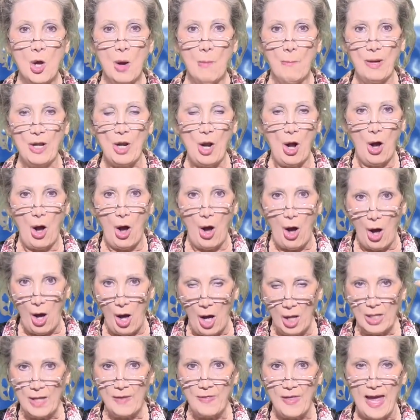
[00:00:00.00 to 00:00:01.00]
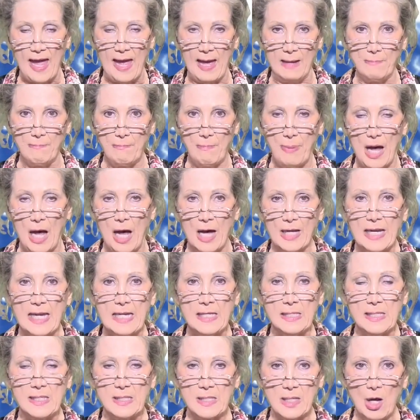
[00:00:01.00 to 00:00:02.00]
But all of that,
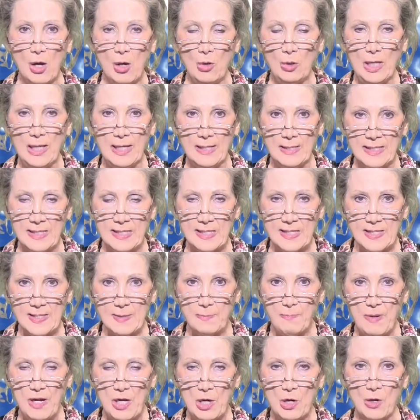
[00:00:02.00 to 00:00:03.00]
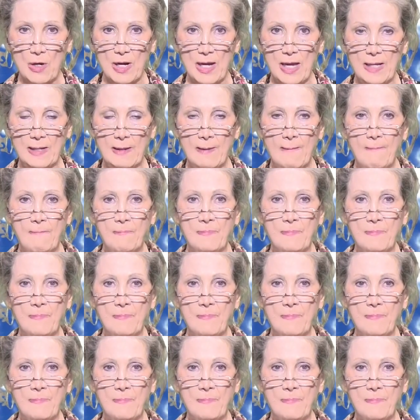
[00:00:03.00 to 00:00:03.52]
body, soul, and spirit,